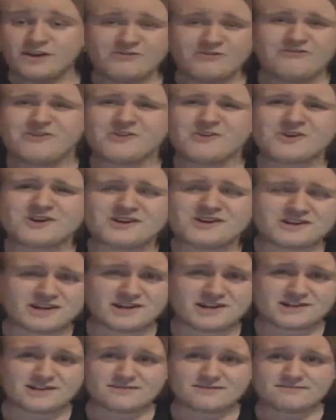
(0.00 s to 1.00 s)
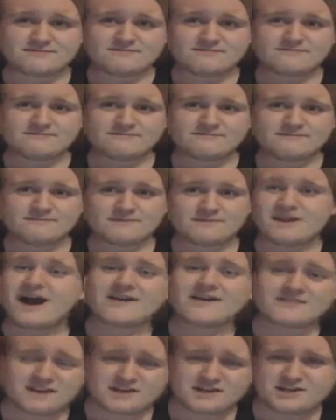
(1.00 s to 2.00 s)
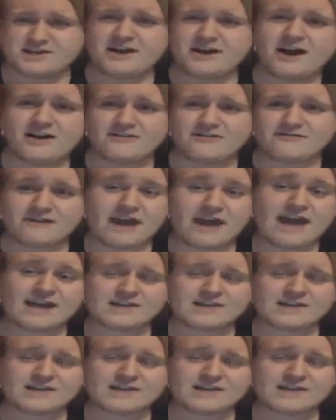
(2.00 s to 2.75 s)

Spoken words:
Don't feel good, does it? Knock that shit off,